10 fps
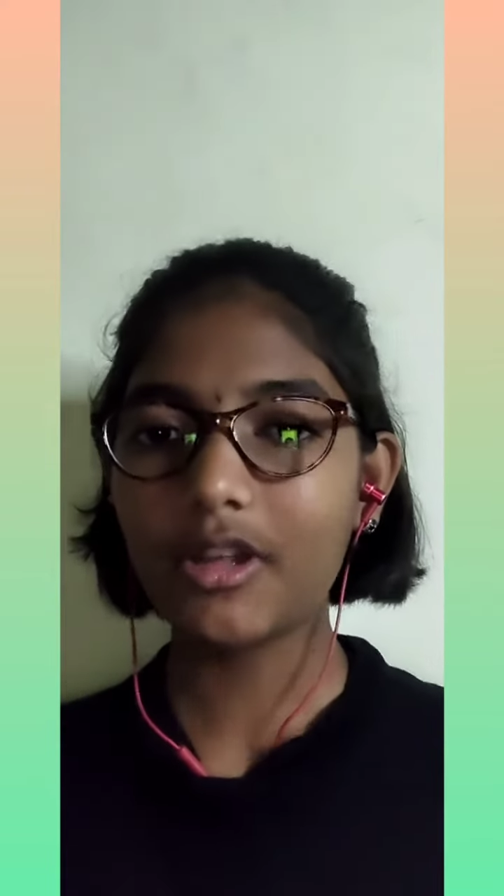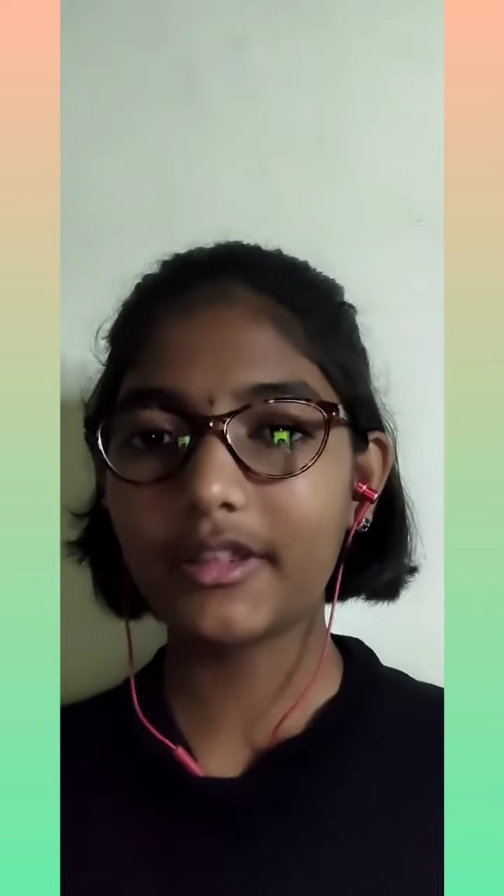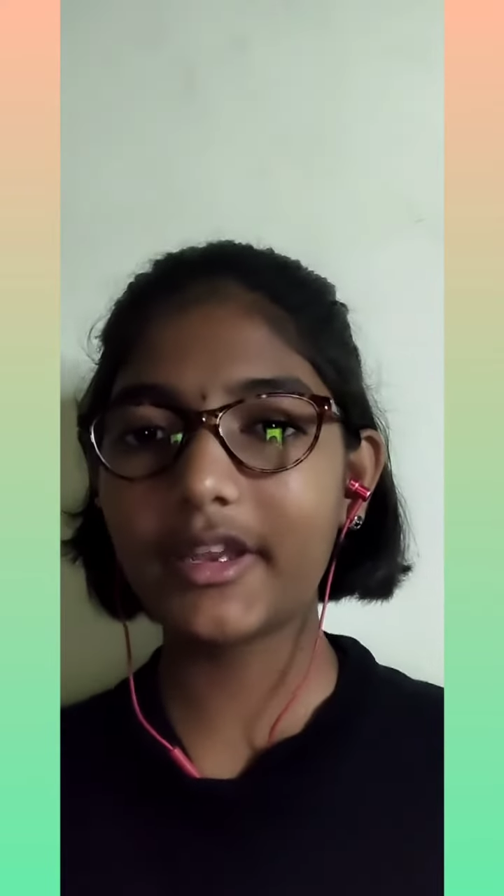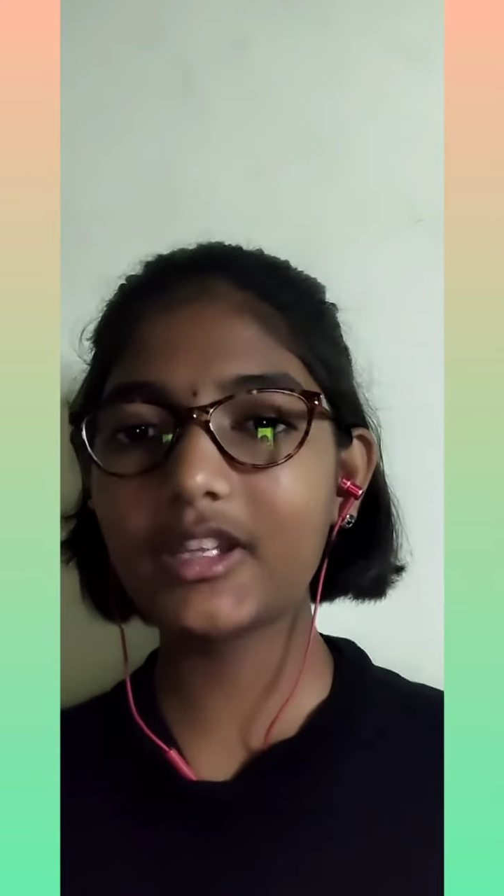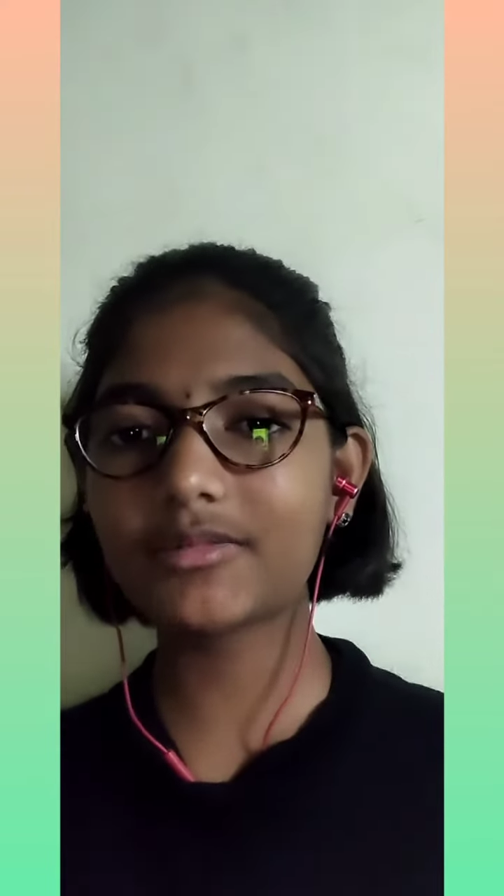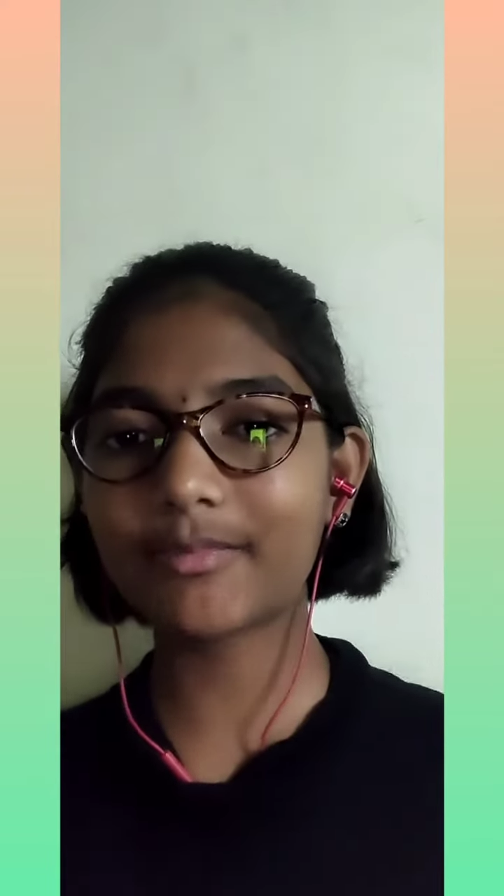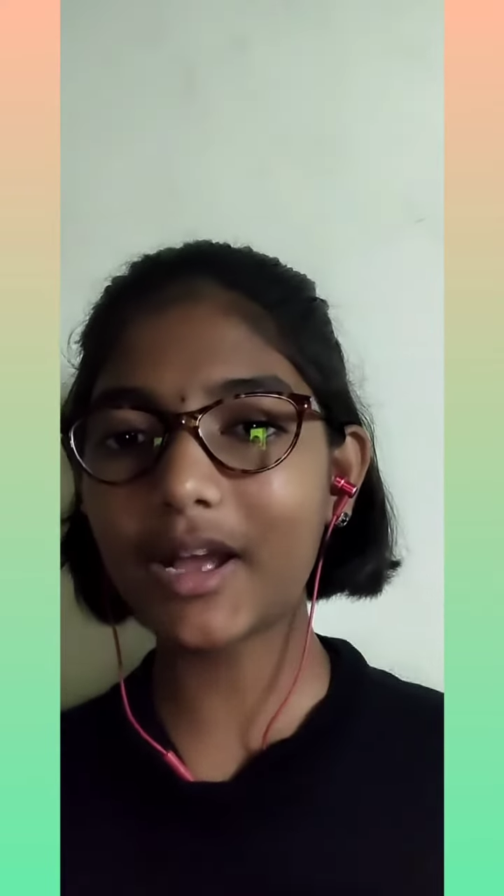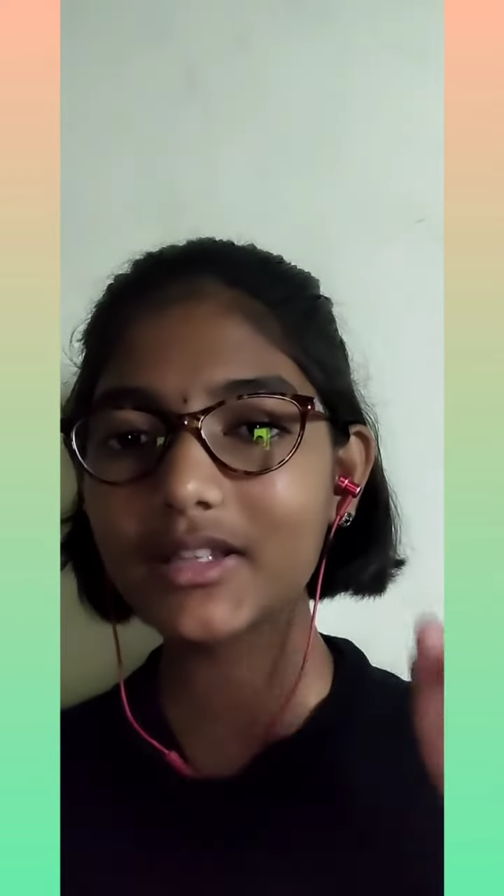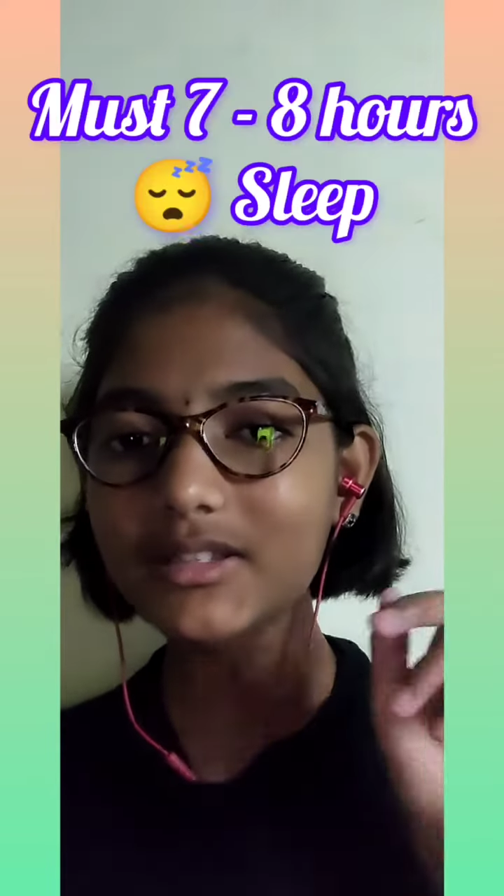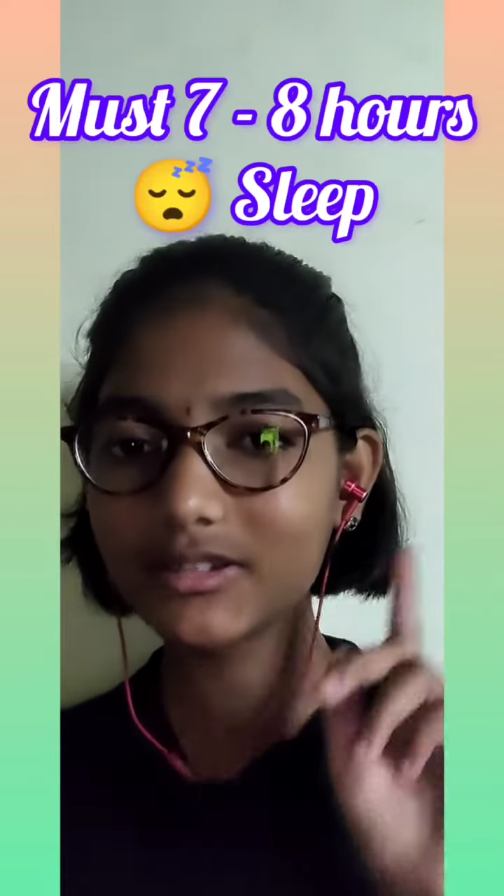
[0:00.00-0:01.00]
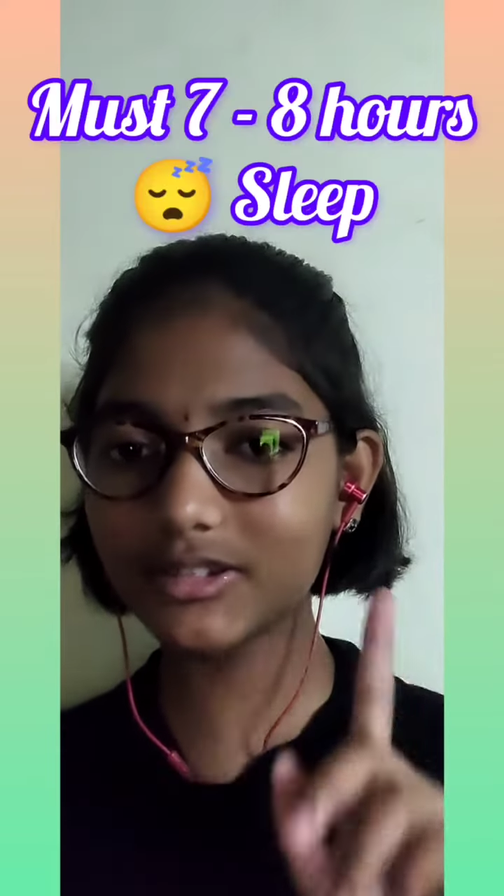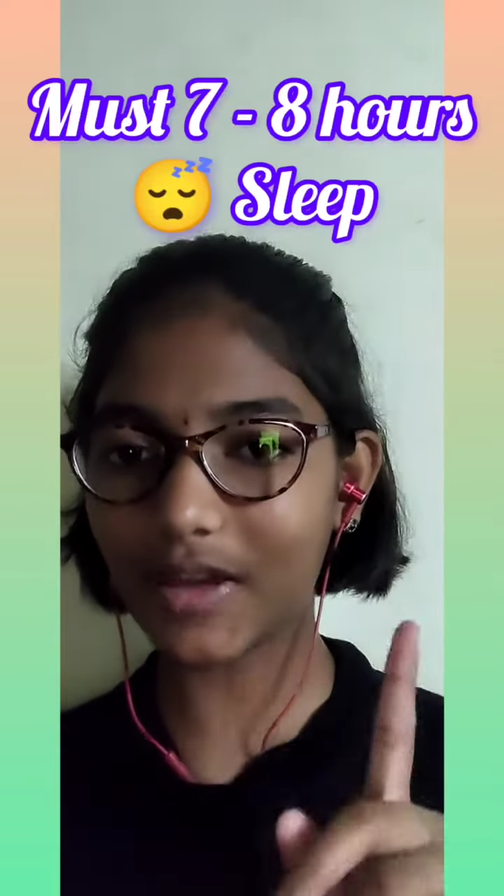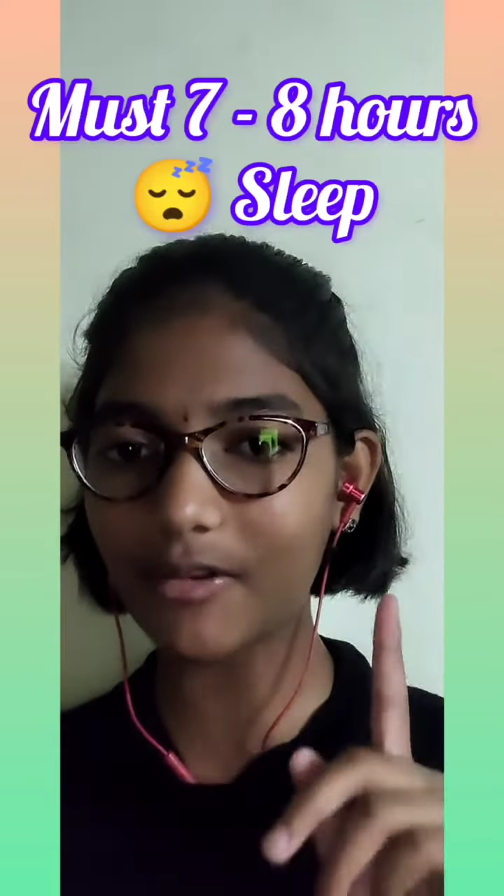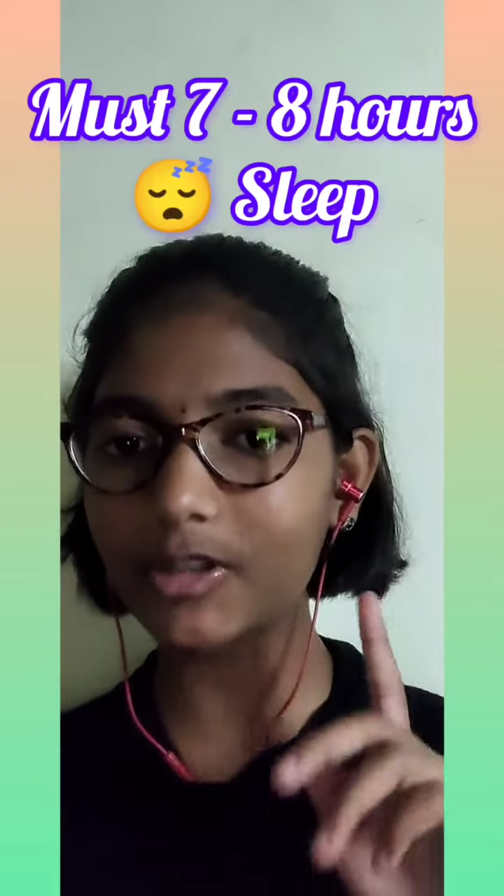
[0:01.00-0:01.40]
there is must 7